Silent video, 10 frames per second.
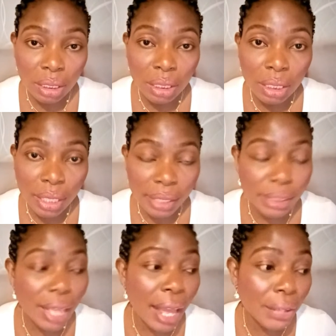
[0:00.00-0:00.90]
Yes,
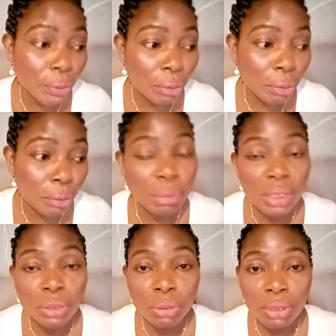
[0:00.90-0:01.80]
I know it be
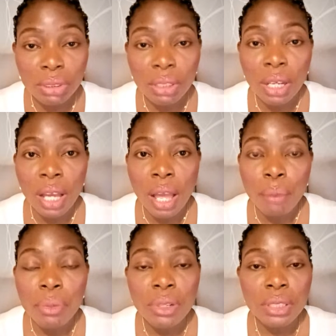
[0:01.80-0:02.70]
good,
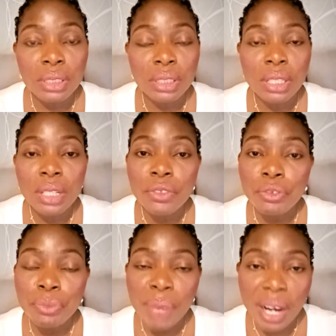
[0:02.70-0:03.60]
but
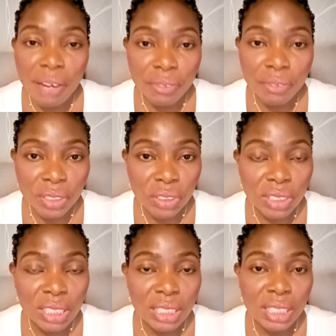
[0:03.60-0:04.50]
if
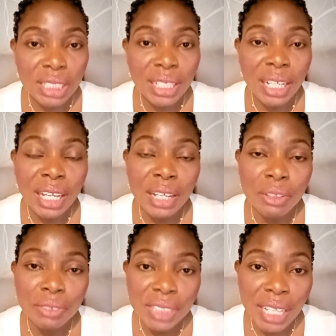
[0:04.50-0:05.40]
paraventurally say that kind of
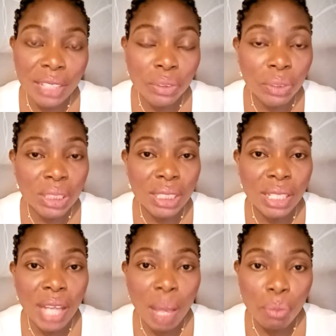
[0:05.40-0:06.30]
child can't dey
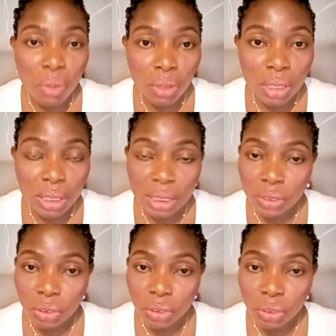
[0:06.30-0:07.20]
among the
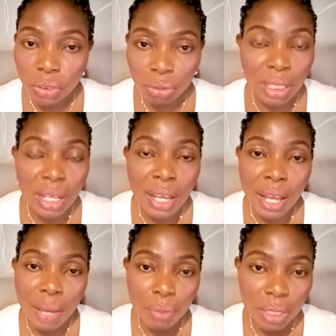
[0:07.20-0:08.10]
children, I
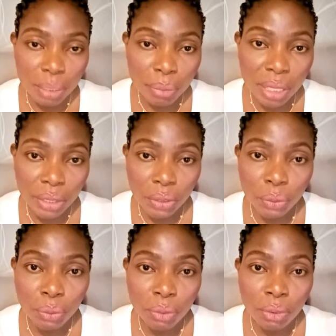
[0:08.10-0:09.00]
want to beg
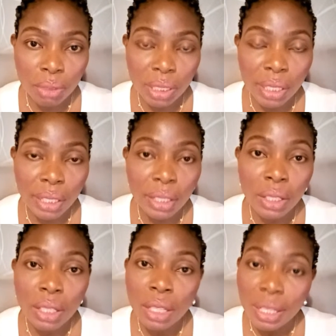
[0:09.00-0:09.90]
you, okay,
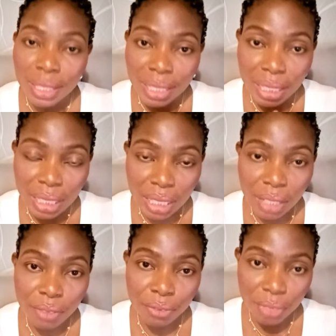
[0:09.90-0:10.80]

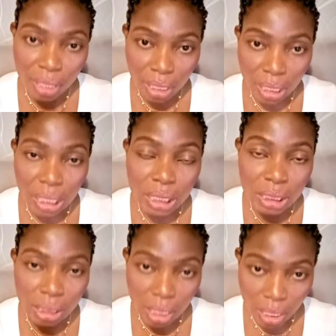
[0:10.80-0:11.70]
leave English
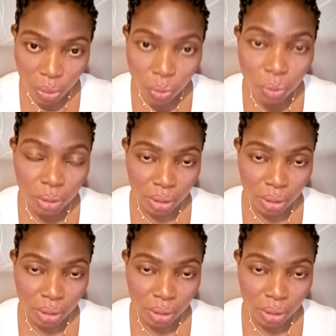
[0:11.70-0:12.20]
alone.